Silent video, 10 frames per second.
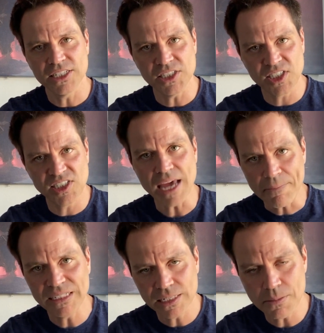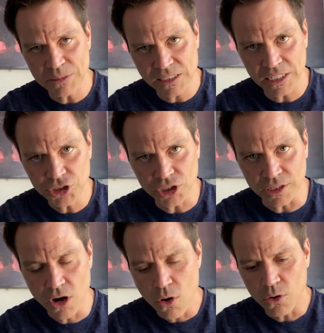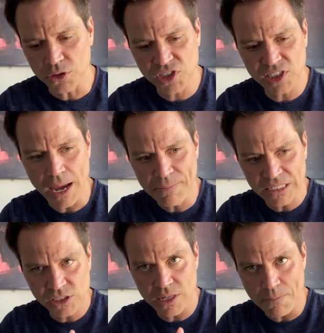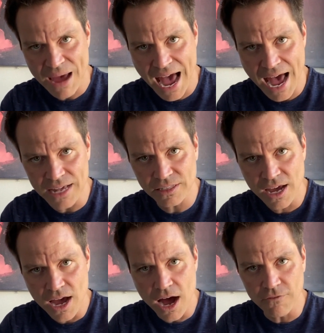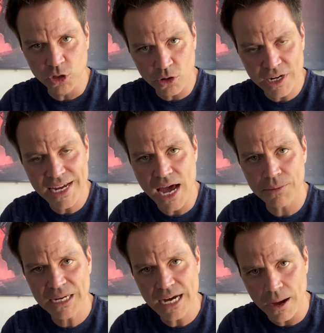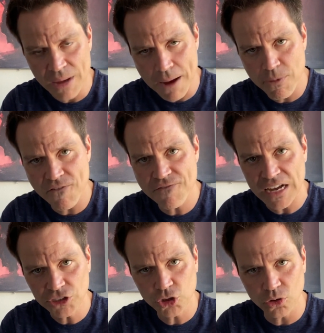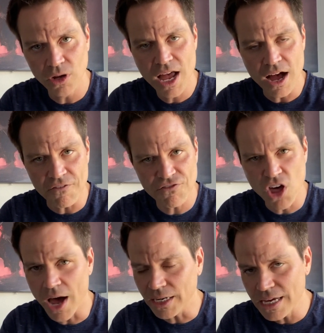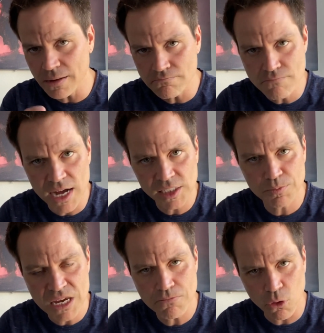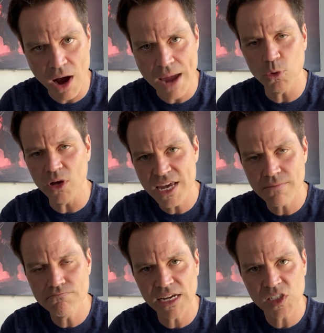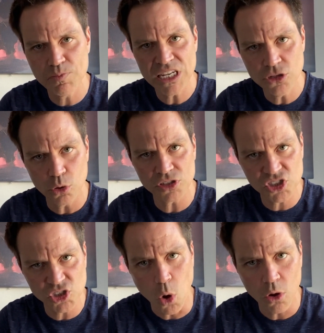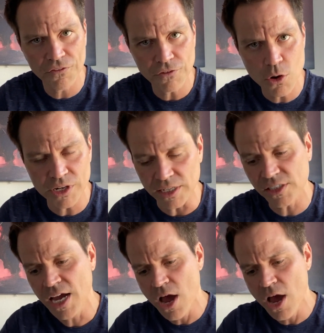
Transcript: to step into the position or step into the path of learning how to become a professional of thought. It must be primal. It must be your sole focus.